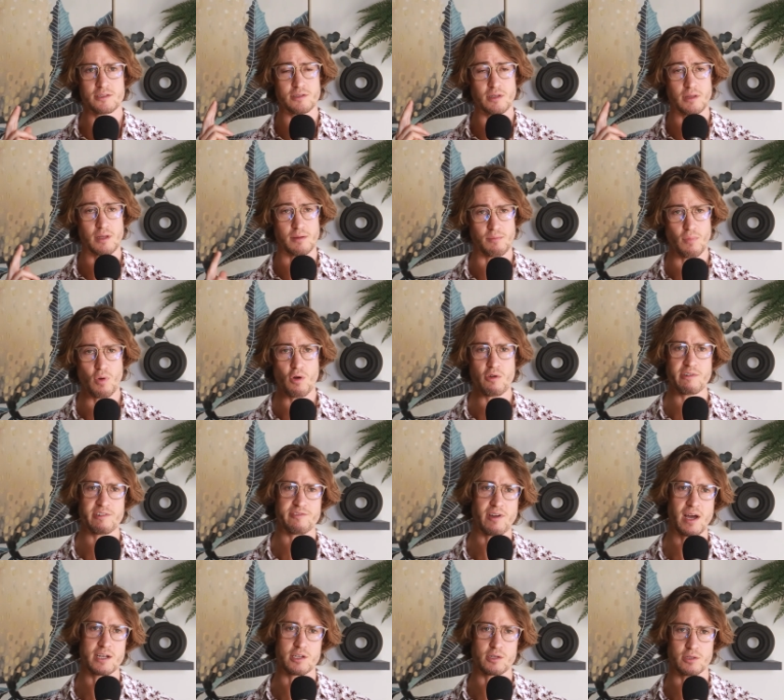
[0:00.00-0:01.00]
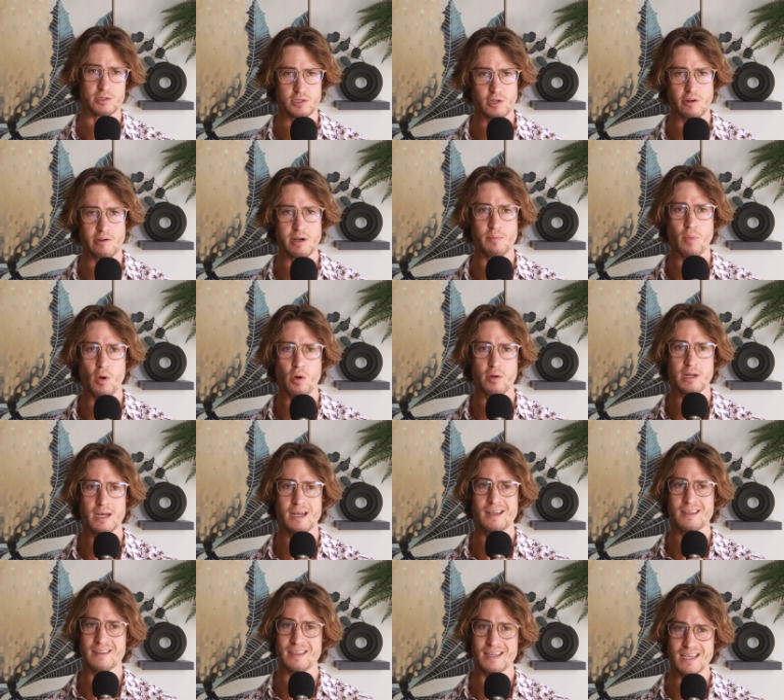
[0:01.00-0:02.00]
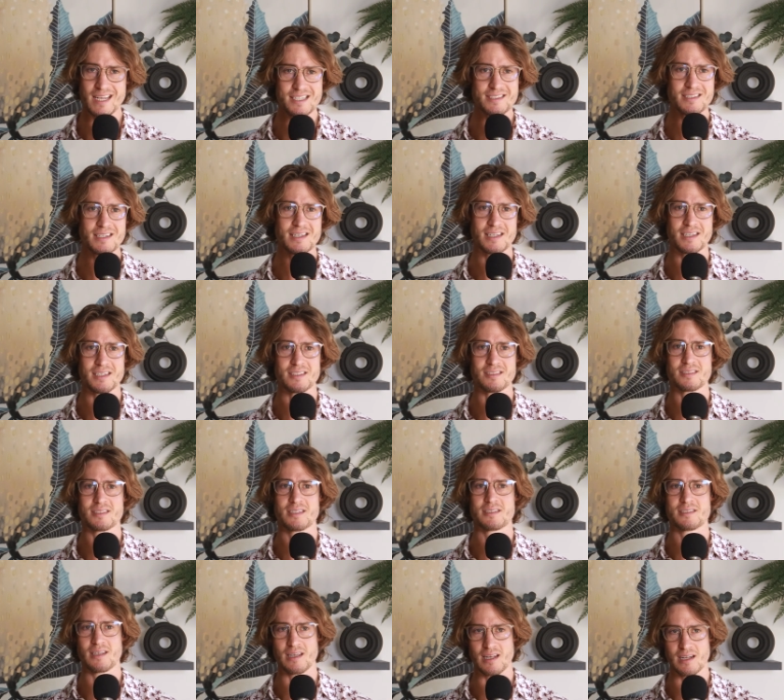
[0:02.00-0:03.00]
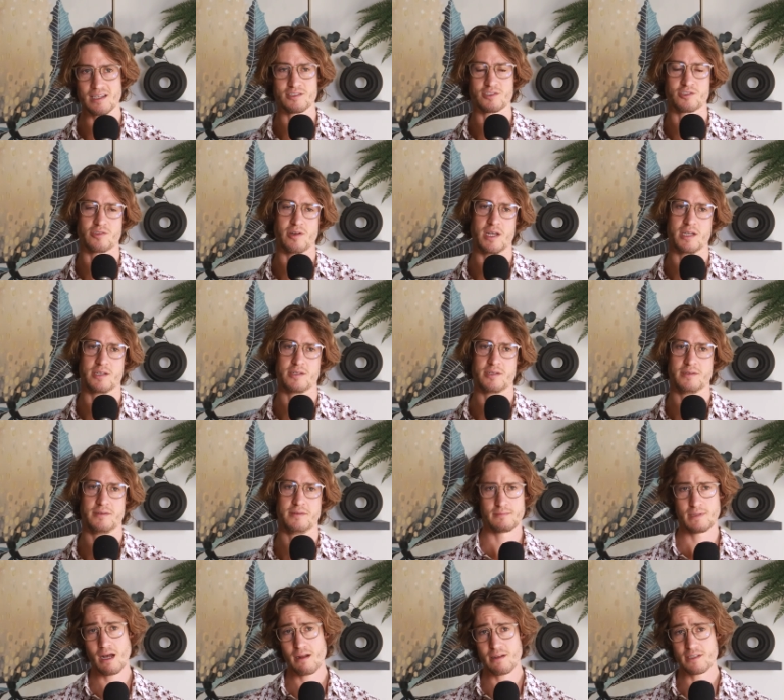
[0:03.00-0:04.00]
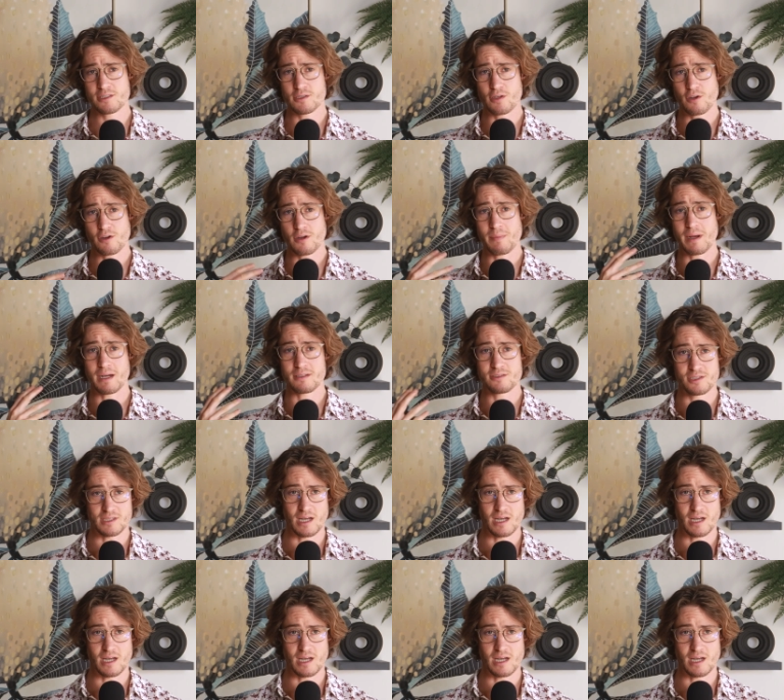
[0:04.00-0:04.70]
so the more refined your storyboard, the easier it is to illustrate. Now let's talk about